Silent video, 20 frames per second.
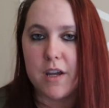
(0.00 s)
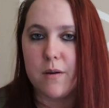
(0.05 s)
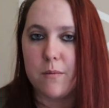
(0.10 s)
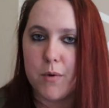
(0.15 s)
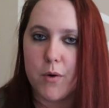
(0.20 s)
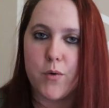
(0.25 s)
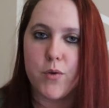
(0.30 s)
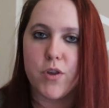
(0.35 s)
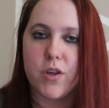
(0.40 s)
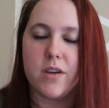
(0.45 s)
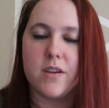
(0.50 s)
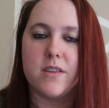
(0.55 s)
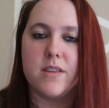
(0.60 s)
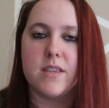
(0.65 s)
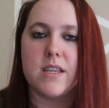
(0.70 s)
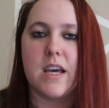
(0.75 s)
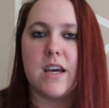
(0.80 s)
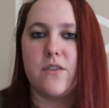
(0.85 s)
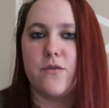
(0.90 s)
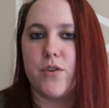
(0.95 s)

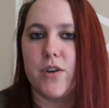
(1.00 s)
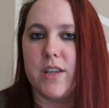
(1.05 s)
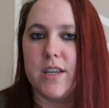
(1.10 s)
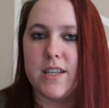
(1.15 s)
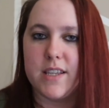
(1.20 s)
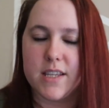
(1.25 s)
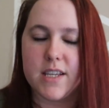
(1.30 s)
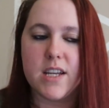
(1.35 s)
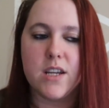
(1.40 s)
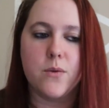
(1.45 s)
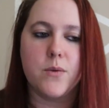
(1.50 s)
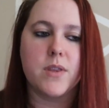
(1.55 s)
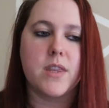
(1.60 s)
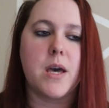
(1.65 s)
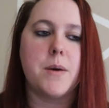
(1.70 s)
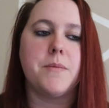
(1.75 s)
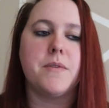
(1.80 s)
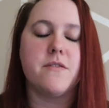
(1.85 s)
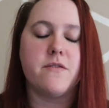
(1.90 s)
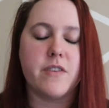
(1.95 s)
emotions and really sitting with
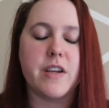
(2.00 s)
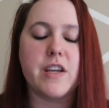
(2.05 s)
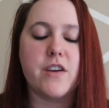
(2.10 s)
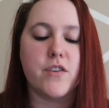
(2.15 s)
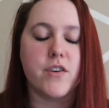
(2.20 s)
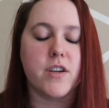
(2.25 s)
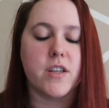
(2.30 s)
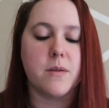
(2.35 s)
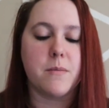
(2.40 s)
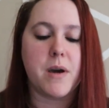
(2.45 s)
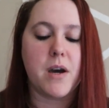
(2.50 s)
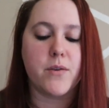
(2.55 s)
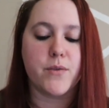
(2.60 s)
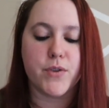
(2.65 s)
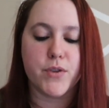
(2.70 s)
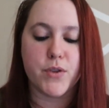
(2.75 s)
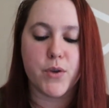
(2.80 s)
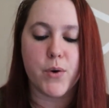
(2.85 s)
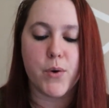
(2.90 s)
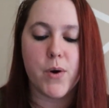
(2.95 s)
them and figuring them
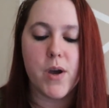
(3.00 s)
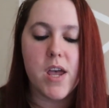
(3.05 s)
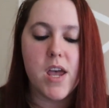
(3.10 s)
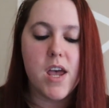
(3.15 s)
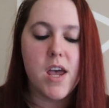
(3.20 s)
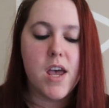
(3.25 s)
out so